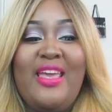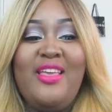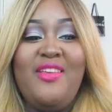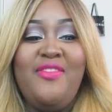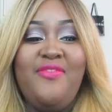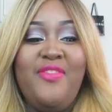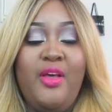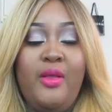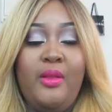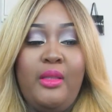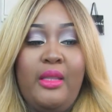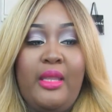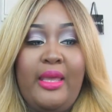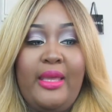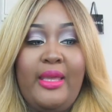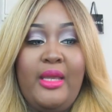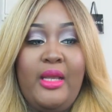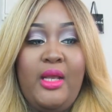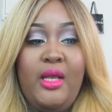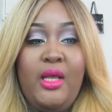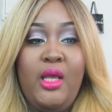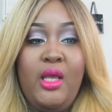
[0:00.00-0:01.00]
it felt
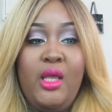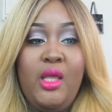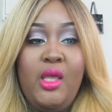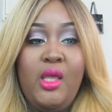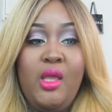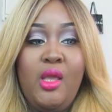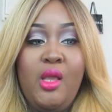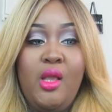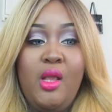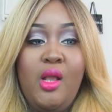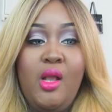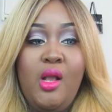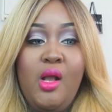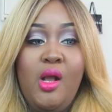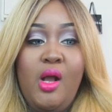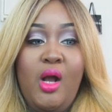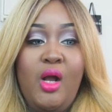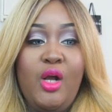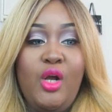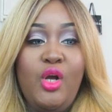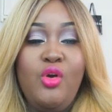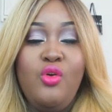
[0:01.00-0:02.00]
like
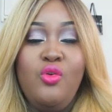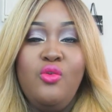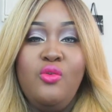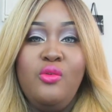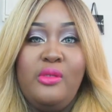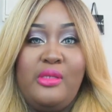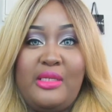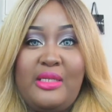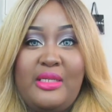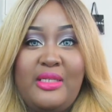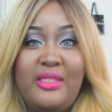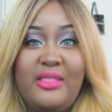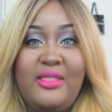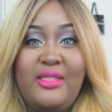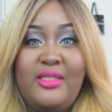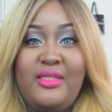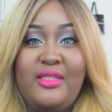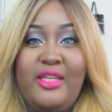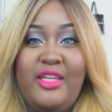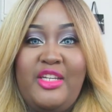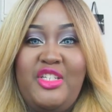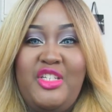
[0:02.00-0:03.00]
a cooling
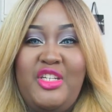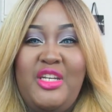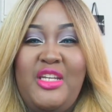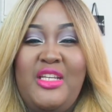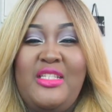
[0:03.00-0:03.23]
sensation.